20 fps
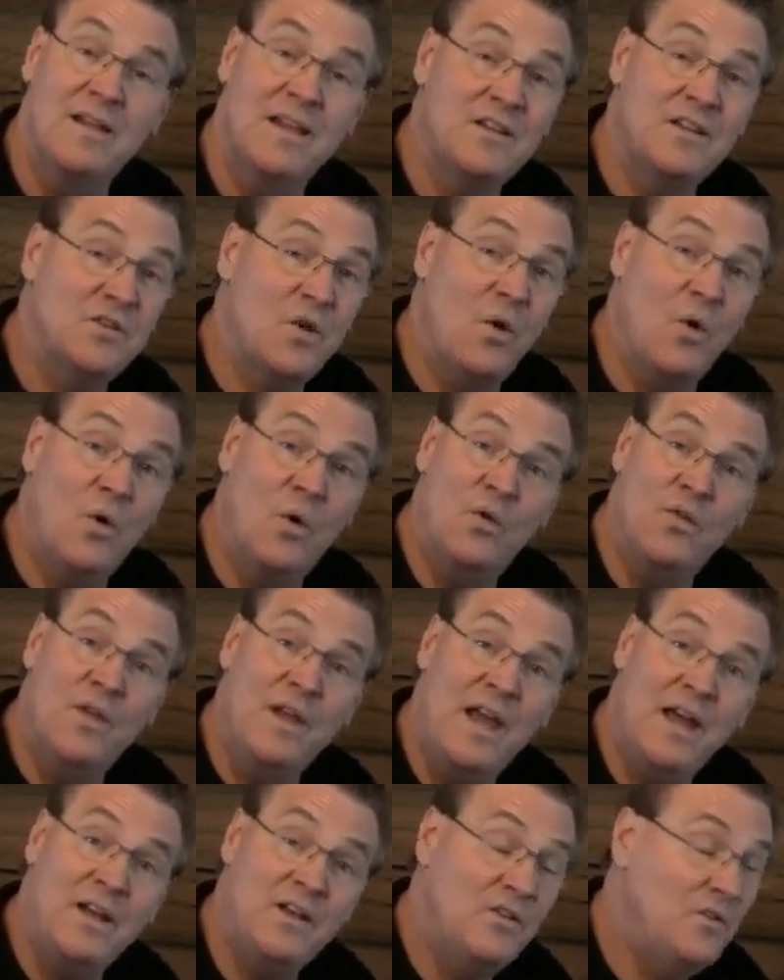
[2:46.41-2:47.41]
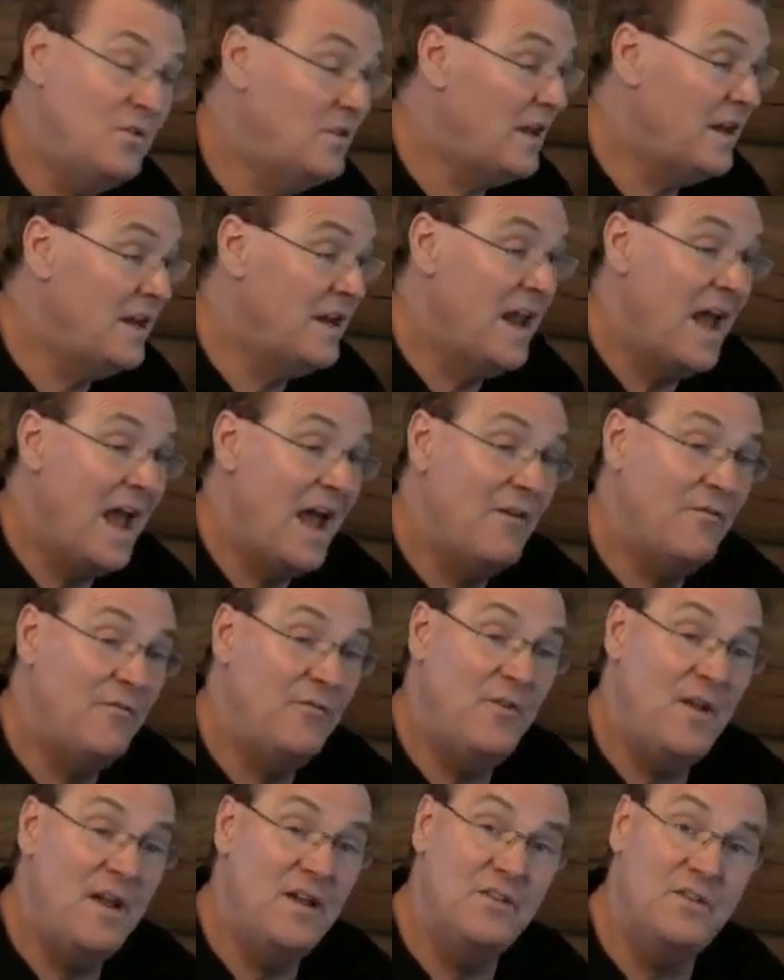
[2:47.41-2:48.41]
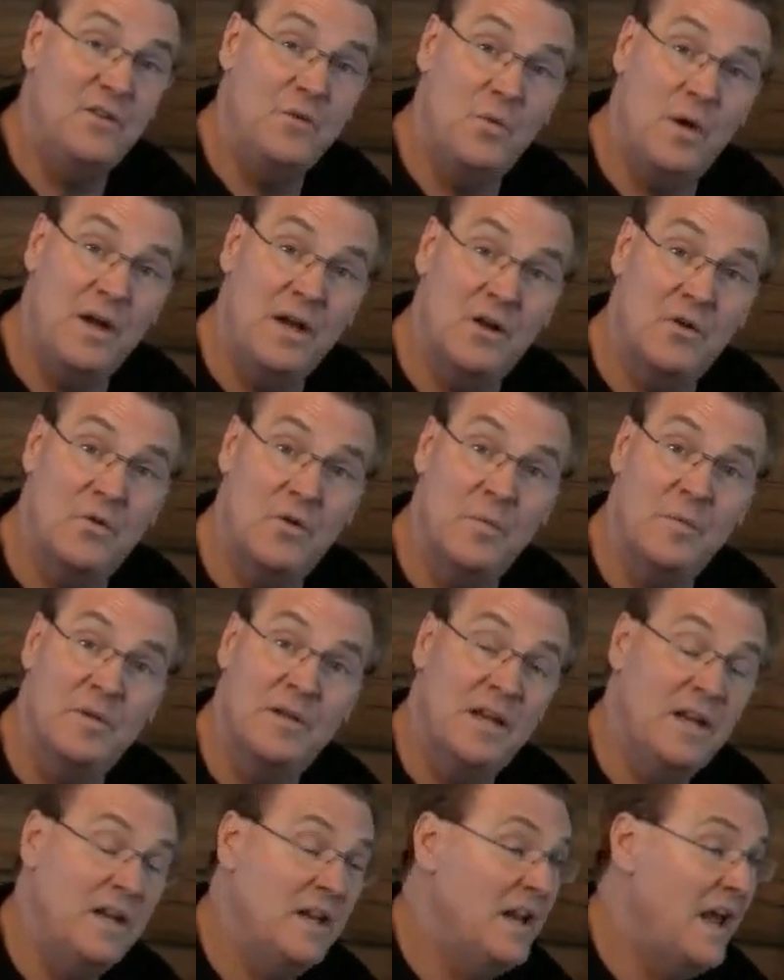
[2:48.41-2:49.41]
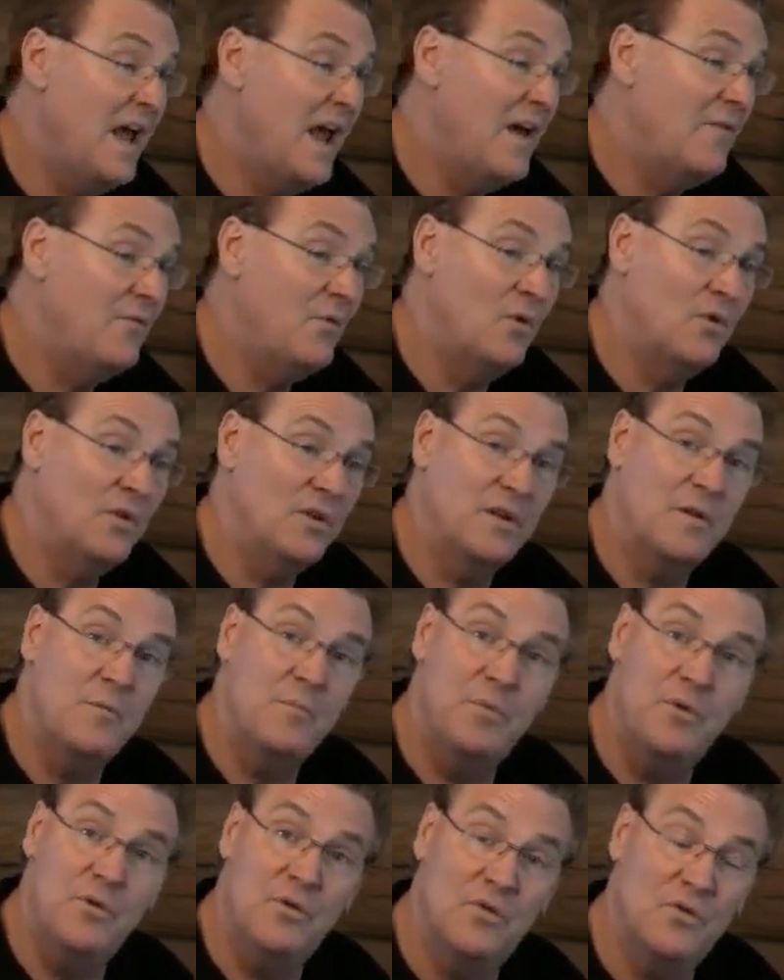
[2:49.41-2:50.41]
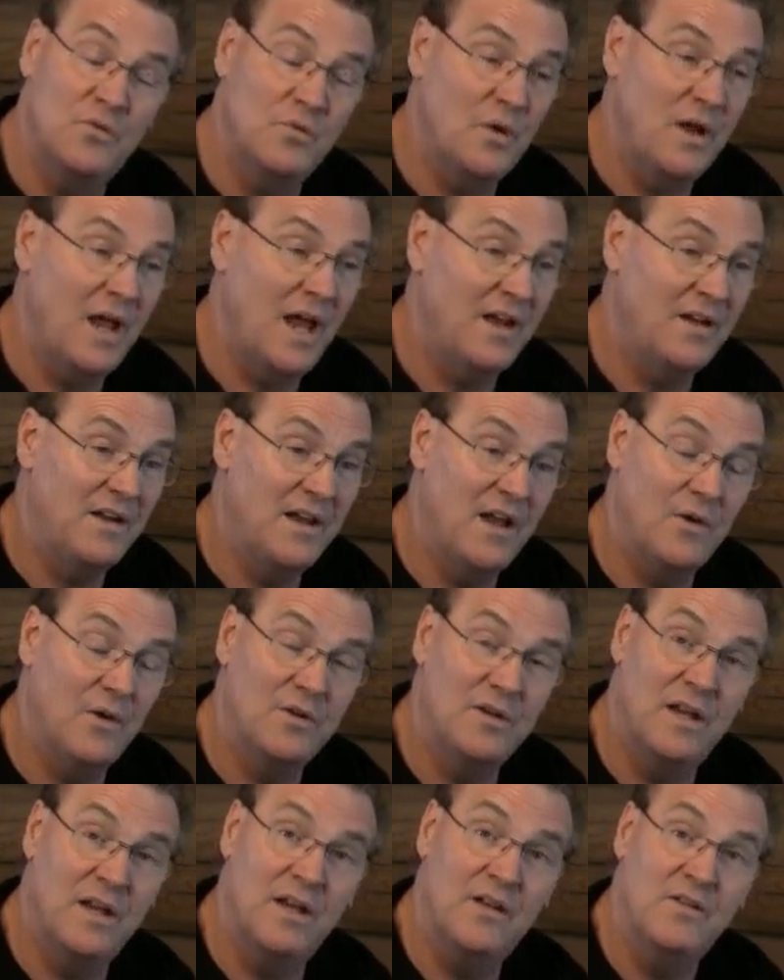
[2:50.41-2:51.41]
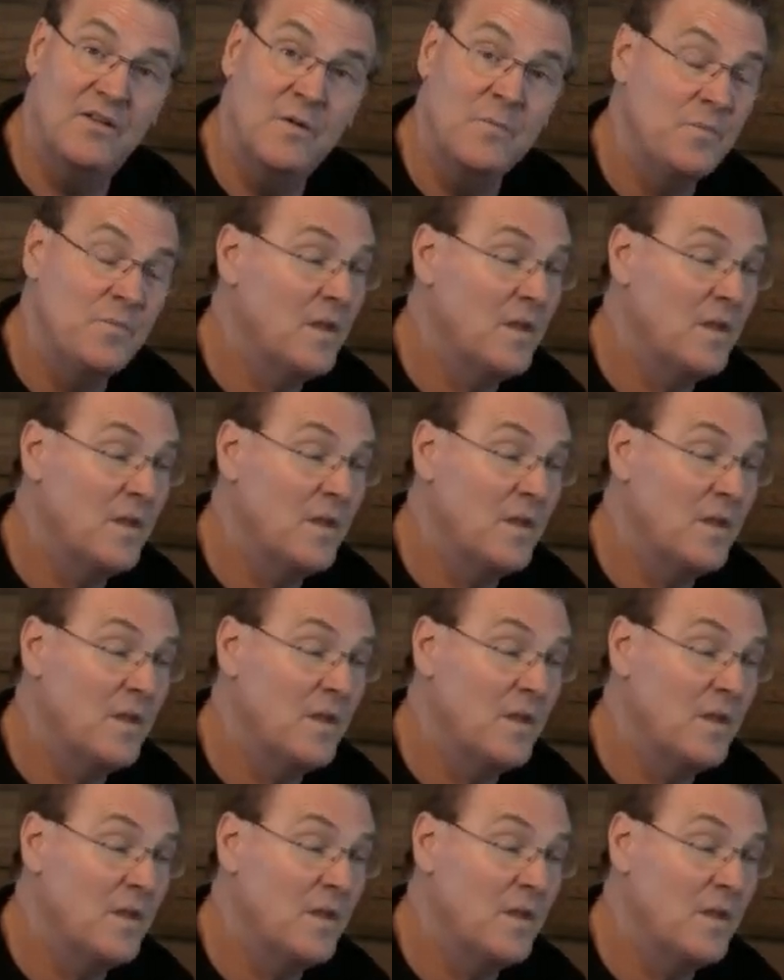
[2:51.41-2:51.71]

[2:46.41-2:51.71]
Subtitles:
That's all they had to do. They didn't have fancy weight equipment. They didn't have all the computers we had nowadays.